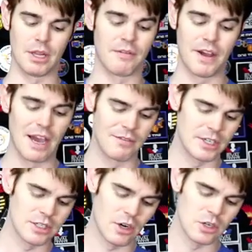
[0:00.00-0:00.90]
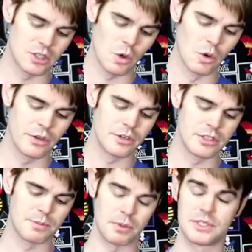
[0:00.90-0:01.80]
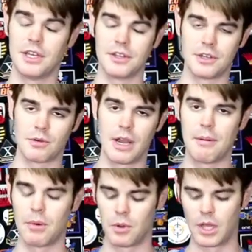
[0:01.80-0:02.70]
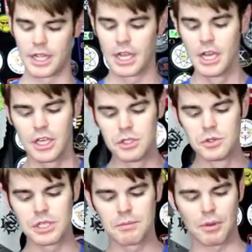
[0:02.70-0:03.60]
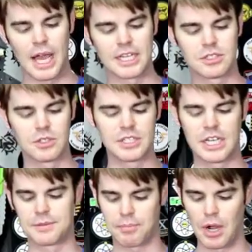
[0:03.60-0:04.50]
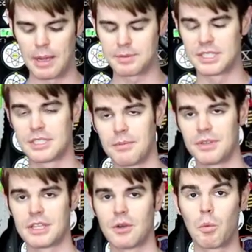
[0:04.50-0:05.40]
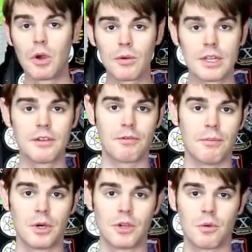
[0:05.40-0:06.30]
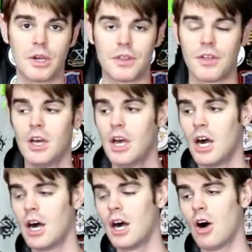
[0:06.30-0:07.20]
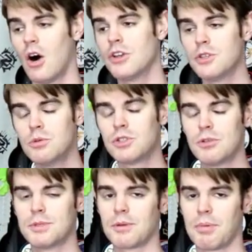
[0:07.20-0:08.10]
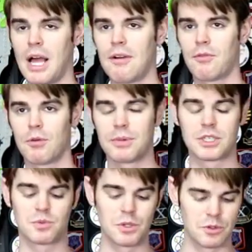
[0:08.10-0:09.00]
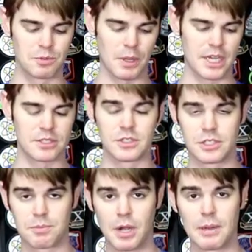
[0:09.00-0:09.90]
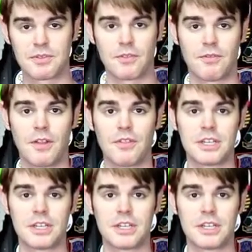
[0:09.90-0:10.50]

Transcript: bluff having darts, or you can just pretend that you're Rambo. Like using blasters as props is something that we're really familiar with uh, on YouTube as a platform, because we use blasters as props for fun